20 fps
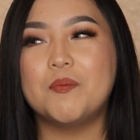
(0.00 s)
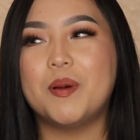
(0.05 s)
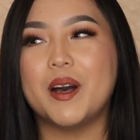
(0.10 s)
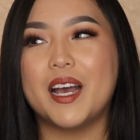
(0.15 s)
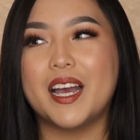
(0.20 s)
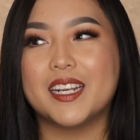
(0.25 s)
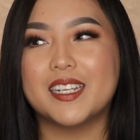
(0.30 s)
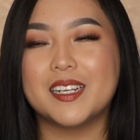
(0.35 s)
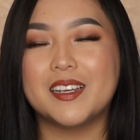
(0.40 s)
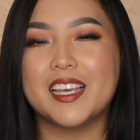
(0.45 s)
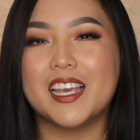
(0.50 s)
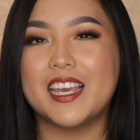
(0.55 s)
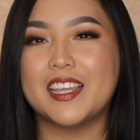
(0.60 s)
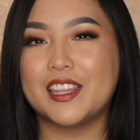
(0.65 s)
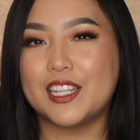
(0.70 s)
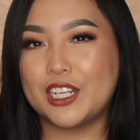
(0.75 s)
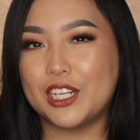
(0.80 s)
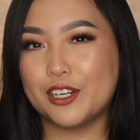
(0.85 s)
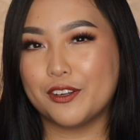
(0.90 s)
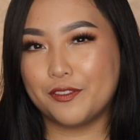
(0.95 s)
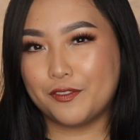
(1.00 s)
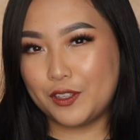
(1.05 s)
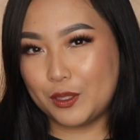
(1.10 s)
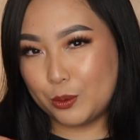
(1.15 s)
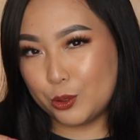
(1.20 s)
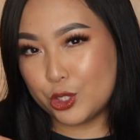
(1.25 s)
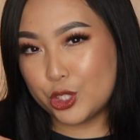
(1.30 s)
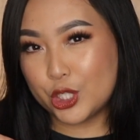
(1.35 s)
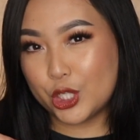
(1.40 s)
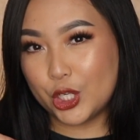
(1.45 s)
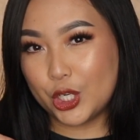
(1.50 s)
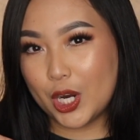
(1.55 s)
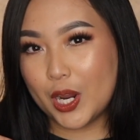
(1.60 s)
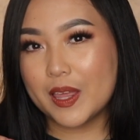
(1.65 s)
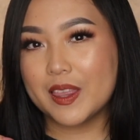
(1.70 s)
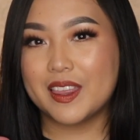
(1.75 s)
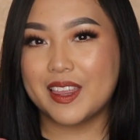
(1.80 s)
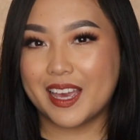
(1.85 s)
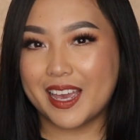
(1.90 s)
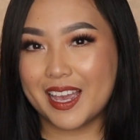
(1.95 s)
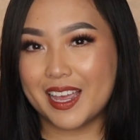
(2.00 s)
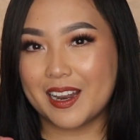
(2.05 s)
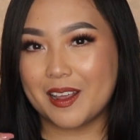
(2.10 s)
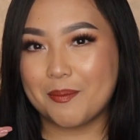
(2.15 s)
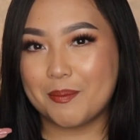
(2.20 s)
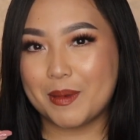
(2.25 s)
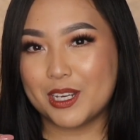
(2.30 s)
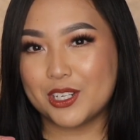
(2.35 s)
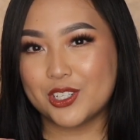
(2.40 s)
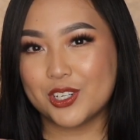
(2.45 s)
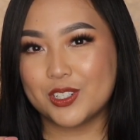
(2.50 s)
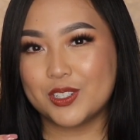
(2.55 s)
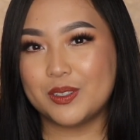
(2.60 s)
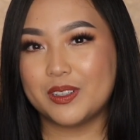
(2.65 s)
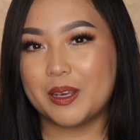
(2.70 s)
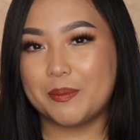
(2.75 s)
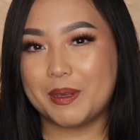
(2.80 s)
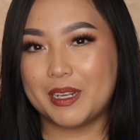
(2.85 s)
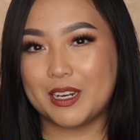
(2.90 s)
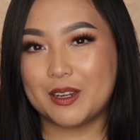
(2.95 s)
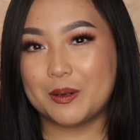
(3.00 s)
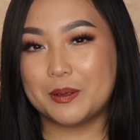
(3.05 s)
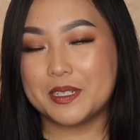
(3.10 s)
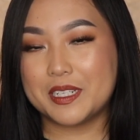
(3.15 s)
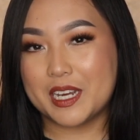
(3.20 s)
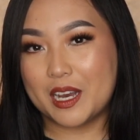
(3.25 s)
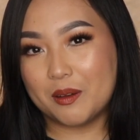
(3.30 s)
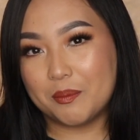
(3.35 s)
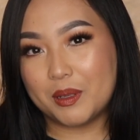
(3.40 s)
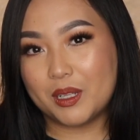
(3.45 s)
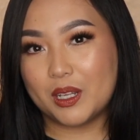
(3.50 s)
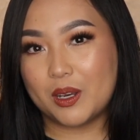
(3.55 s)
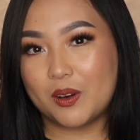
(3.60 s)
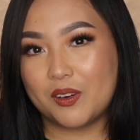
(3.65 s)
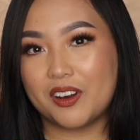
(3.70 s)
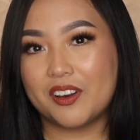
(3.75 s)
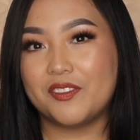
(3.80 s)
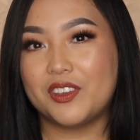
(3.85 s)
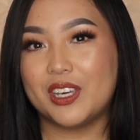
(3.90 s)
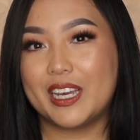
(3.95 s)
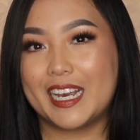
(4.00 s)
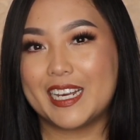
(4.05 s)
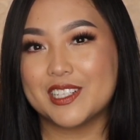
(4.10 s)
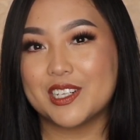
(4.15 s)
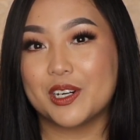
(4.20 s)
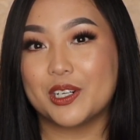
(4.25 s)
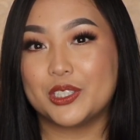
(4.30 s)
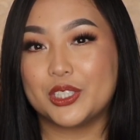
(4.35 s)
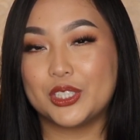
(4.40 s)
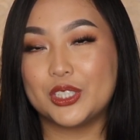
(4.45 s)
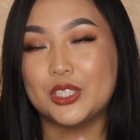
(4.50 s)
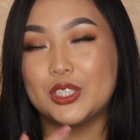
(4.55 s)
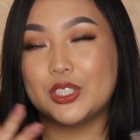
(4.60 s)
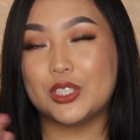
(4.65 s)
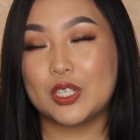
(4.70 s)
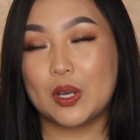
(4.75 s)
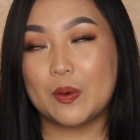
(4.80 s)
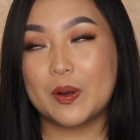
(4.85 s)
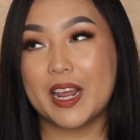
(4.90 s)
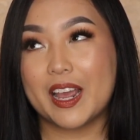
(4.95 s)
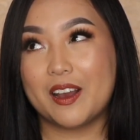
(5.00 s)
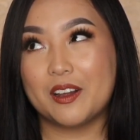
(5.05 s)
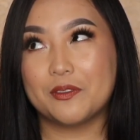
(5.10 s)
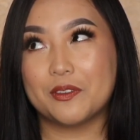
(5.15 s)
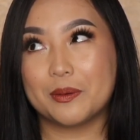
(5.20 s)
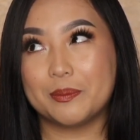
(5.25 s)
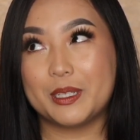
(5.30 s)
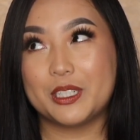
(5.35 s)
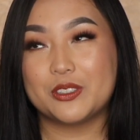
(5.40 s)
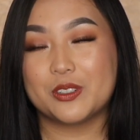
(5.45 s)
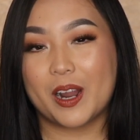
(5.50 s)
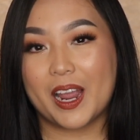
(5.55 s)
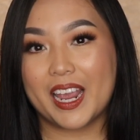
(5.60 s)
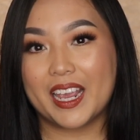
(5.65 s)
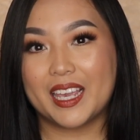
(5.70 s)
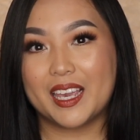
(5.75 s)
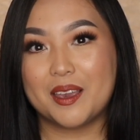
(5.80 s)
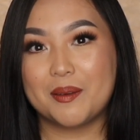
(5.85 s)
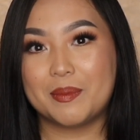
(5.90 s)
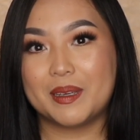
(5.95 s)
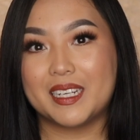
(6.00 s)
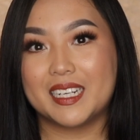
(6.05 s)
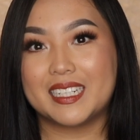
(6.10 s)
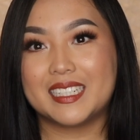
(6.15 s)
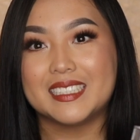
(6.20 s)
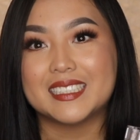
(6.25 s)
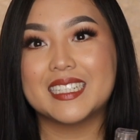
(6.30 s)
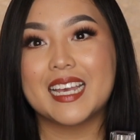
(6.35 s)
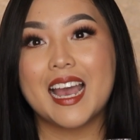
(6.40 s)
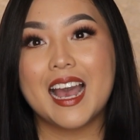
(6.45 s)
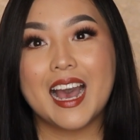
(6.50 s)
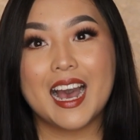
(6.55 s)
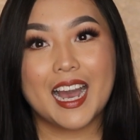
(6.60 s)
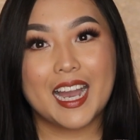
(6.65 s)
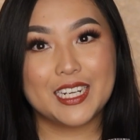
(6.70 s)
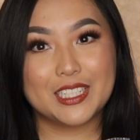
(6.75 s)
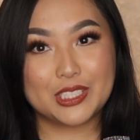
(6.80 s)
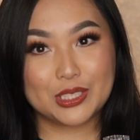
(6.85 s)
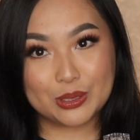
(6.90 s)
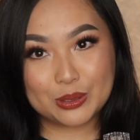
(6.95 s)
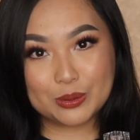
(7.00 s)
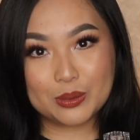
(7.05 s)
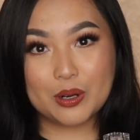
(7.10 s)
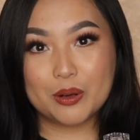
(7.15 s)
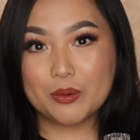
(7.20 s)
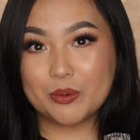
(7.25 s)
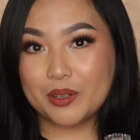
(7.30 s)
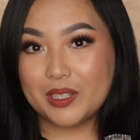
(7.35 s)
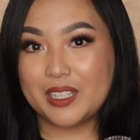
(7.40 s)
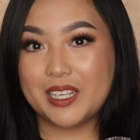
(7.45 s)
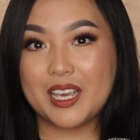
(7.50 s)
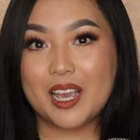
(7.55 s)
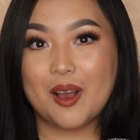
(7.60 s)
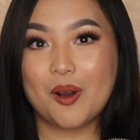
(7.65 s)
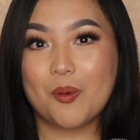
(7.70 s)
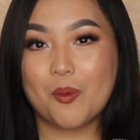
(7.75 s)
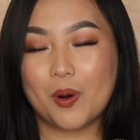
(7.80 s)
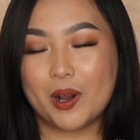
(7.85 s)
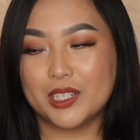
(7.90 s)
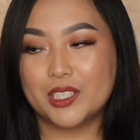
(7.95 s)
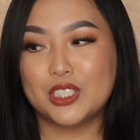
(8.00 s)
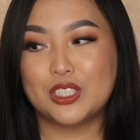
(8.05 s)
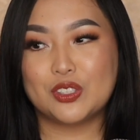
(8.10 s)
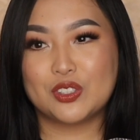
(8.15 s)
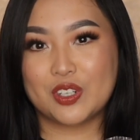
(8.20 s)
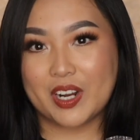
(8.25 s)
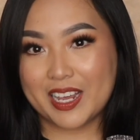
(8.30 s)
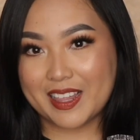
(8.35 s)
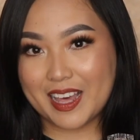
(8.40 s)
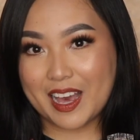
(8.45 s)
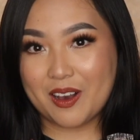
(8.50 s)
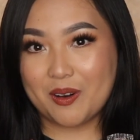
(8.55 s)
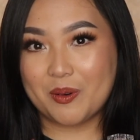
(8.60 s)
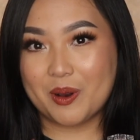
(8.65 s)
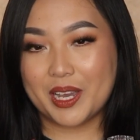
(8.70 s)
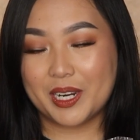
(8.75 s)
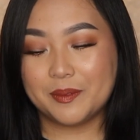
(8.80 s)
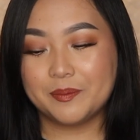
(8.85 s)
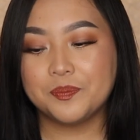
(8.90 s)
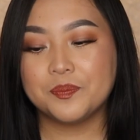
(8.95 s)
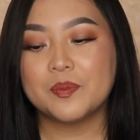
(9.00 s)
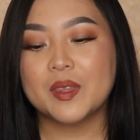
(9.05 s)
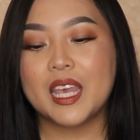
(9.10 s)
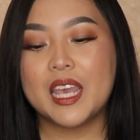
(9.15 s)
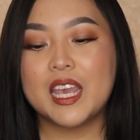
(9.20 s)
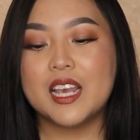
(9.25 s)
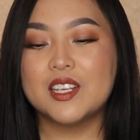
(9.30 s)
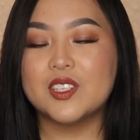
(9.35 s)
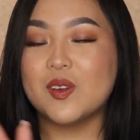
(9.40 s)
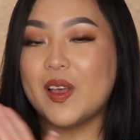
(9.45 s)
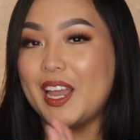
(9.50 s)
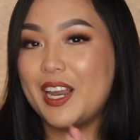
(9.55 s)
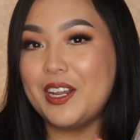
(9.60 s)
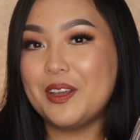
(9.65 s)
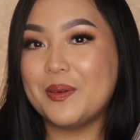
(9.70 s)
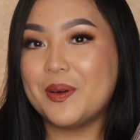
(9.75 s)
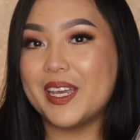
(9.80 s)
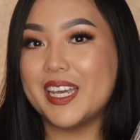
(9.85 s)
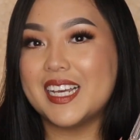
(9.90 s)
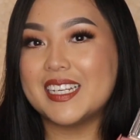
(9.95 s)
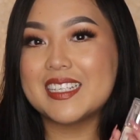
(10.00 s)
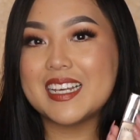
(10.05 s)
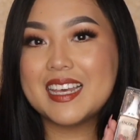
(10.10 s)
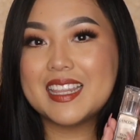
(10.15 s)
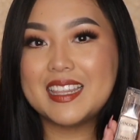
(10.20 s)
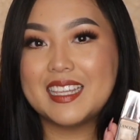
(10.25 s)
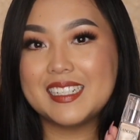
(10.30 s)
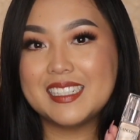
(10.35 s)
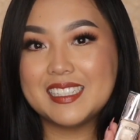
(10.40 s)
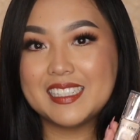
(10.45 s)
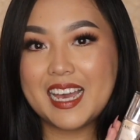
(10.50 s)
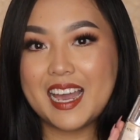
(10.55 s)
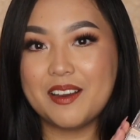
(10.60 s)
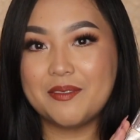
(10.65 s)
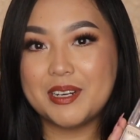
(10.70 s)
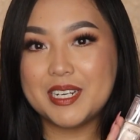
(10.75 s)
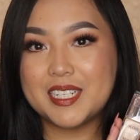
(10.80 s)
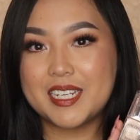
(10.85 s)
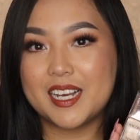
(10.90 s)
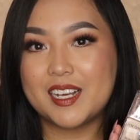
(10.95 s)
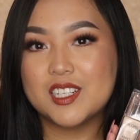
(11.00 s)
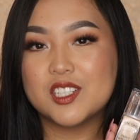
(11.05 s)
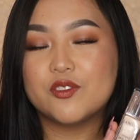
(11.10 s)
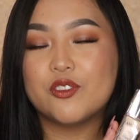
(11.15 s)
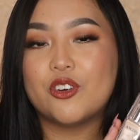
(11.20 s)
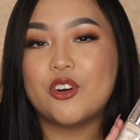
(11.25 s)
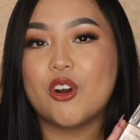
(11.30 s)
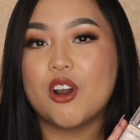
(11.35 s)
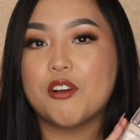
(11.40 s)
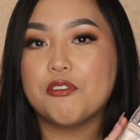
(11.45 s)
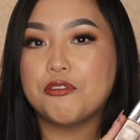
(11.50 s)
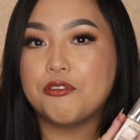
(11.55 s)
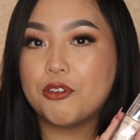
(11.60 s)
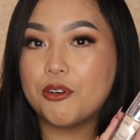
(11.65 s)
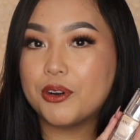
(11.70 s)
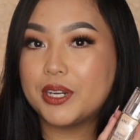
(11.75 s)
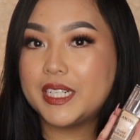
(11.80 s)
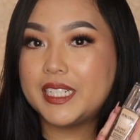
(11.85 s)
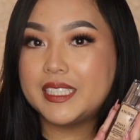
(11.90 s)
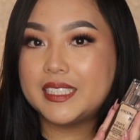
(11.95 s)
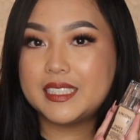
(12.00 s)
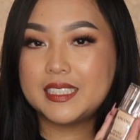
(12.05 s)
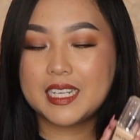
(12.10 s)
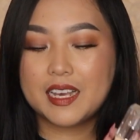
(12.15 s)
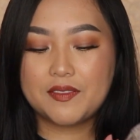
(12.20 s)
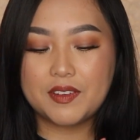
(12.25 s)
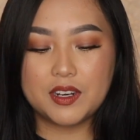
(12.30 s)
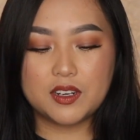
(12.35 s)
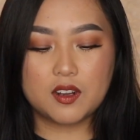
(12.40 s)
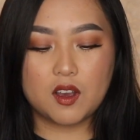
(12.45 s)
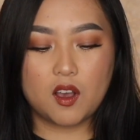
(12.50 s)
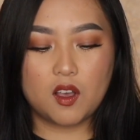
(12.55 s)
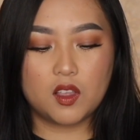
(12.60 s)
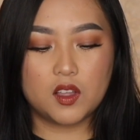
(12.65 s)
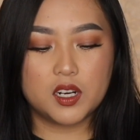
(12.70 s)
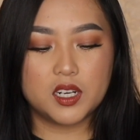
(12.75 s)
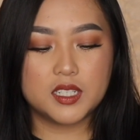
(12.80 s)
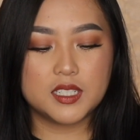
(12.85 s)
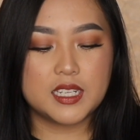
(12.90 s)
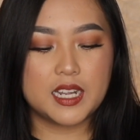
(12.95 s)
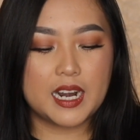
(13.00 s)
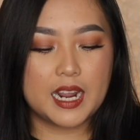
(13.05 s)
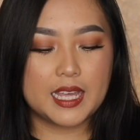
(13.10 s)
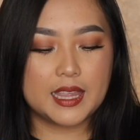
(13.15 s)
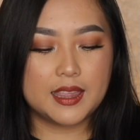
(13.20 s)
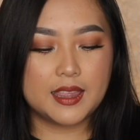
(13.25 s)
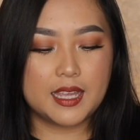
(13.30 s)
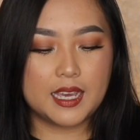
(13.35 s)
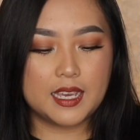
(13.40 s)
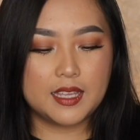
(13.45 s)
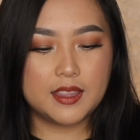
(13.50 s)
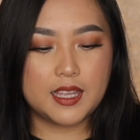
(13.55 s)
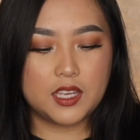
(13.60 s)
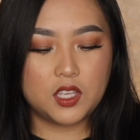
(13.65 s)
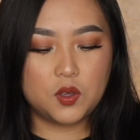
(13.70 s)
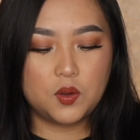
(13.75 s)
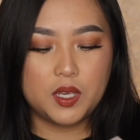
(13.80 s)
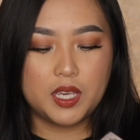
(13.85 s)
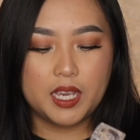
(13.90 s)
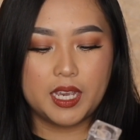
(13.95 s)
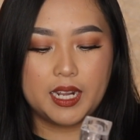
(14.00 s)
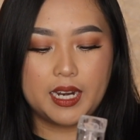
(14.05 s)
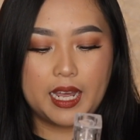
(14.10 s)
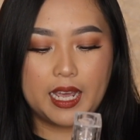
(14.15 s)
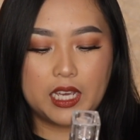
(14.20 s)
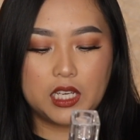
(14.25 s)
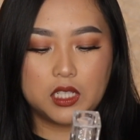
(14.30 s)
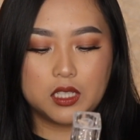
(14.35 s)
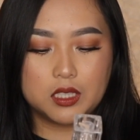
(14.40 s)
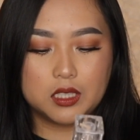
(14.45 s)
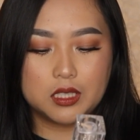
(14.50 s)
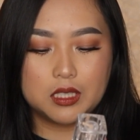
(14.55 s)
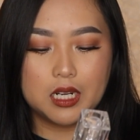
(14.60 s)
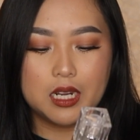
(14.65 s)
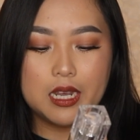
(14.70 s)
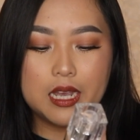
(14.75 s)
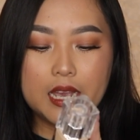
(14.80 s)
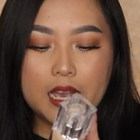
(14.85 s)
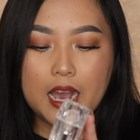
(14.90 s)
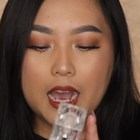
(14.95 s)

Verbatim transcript: but in the near future, then make sure to let me know down below if you guys are so down for me trying it, because I do really want to try that one. So anyways, this guy retails for forty-seven dollars, and I think that you get a good